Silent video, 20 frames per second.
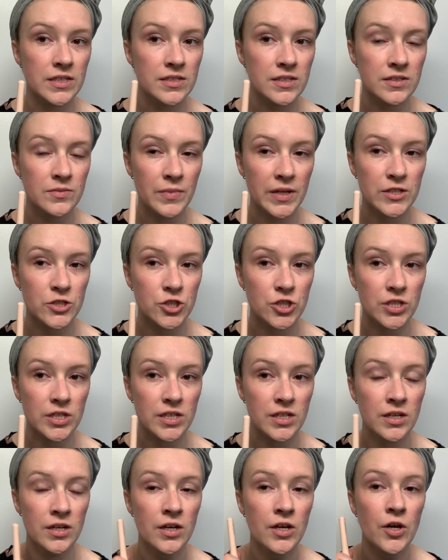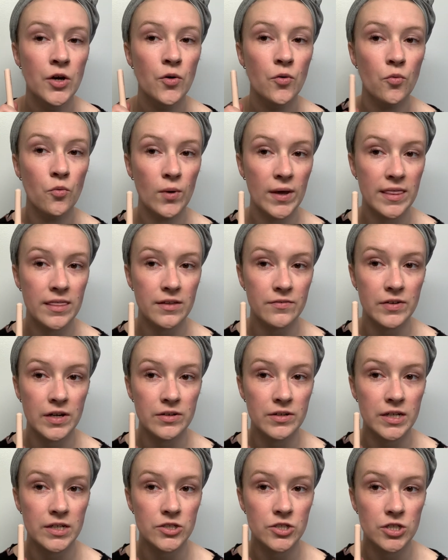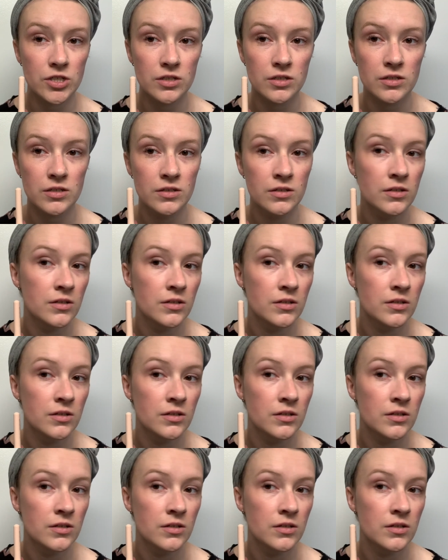is my cheek with the foundation.